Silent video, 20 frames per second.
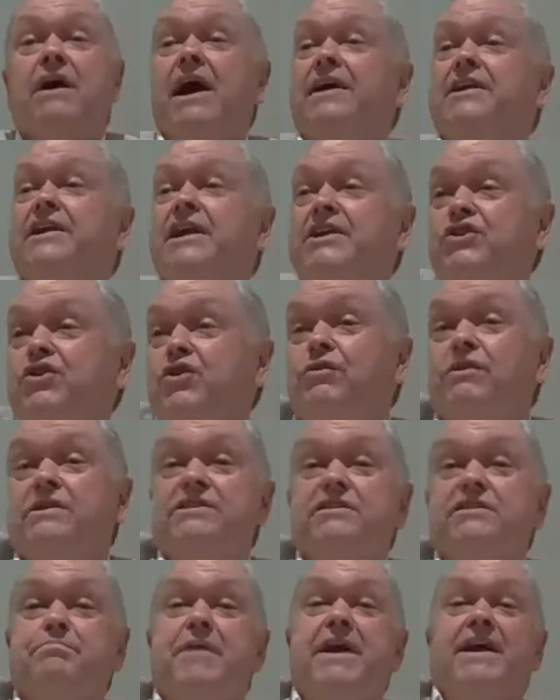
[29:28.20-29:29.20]
I need your
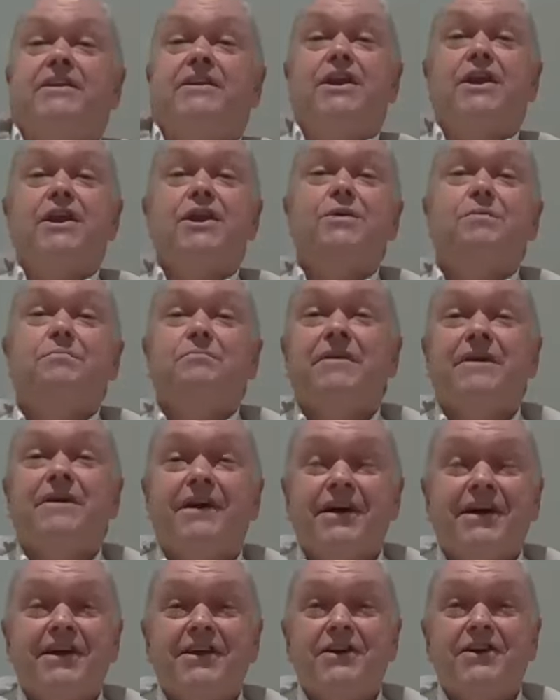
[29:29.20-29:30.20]
respect,
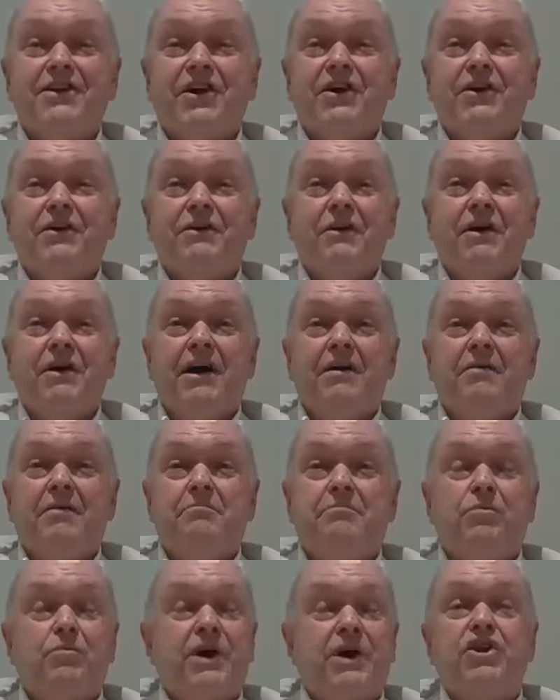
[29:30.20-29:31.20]
you know?
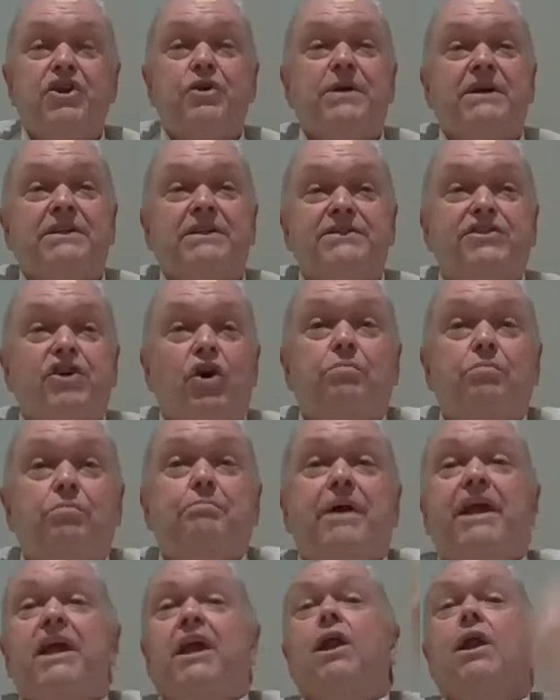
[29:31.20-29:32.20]
But when you insult
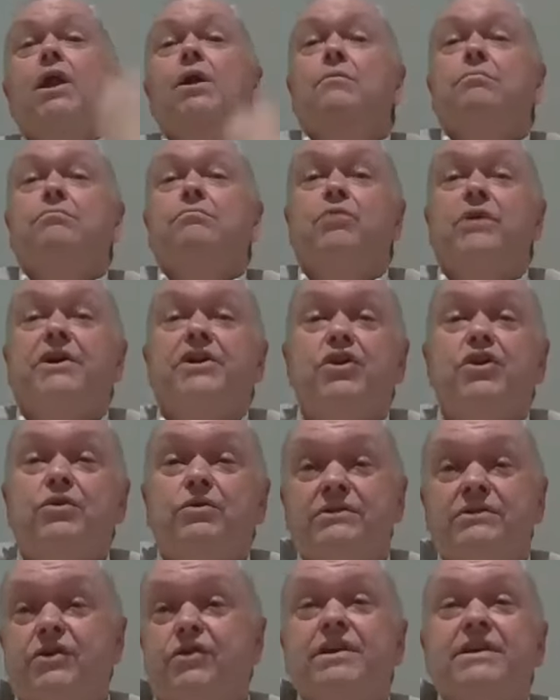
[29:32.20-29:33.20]
me, when
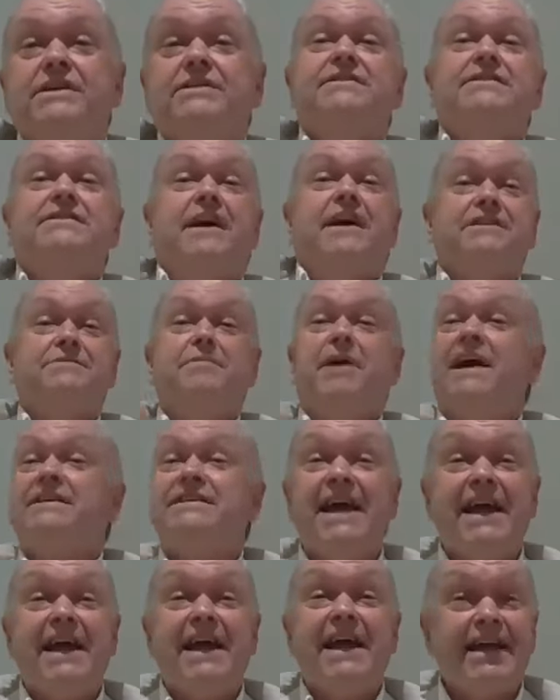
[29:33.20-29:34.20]
you criticize me, I
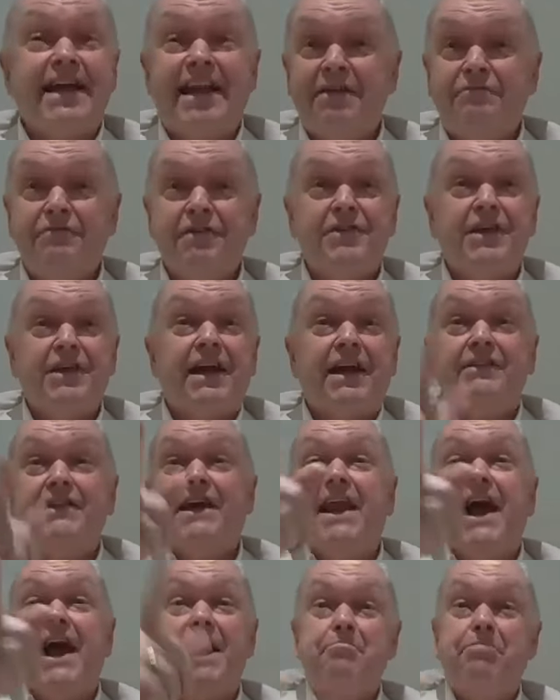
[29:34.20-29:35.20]
take in everything and
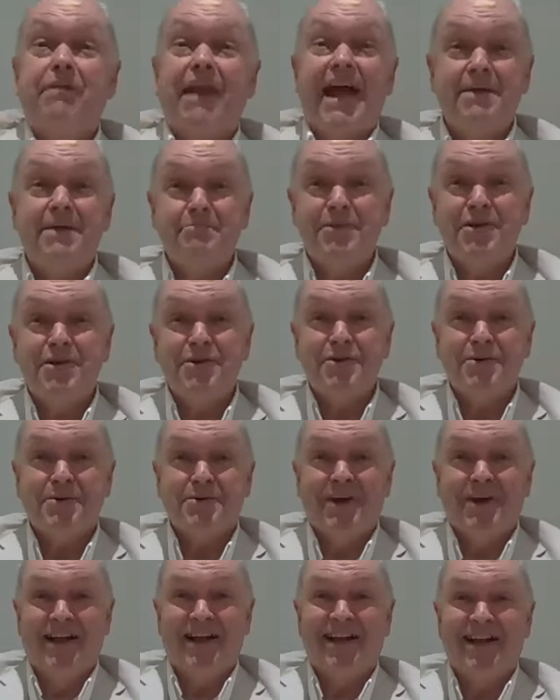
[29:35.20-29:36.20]
then I blame
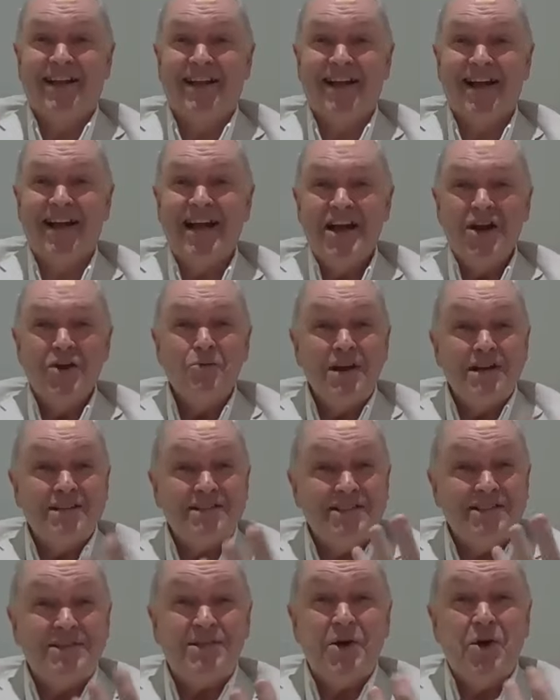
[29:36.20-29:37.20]
you. We're
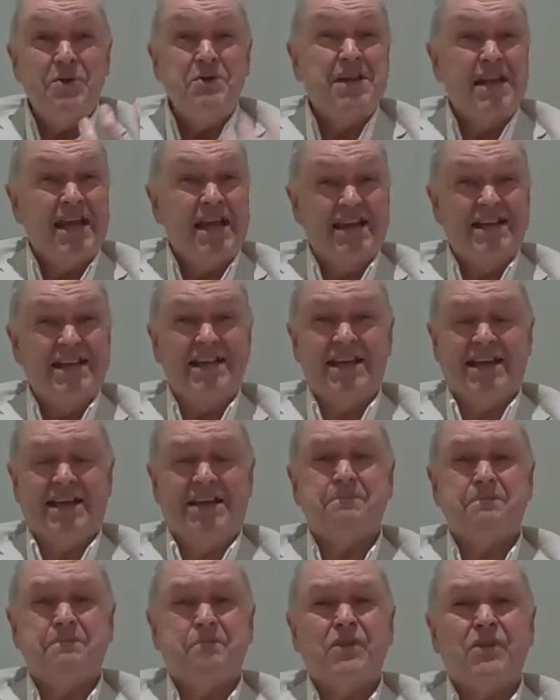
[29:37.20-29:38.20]
so needy,
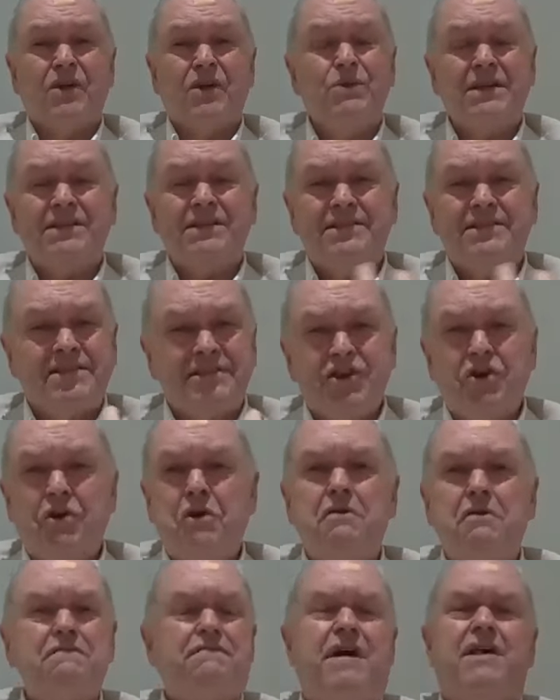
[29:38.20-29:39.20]
we're
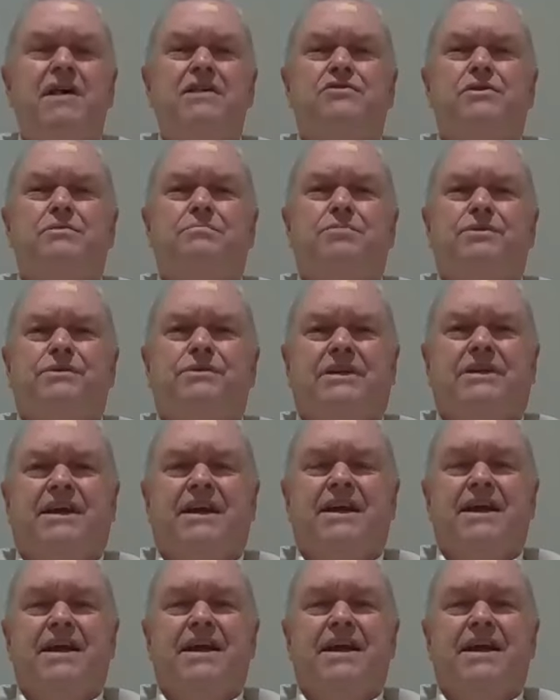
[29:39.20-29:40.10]
so vulnerable.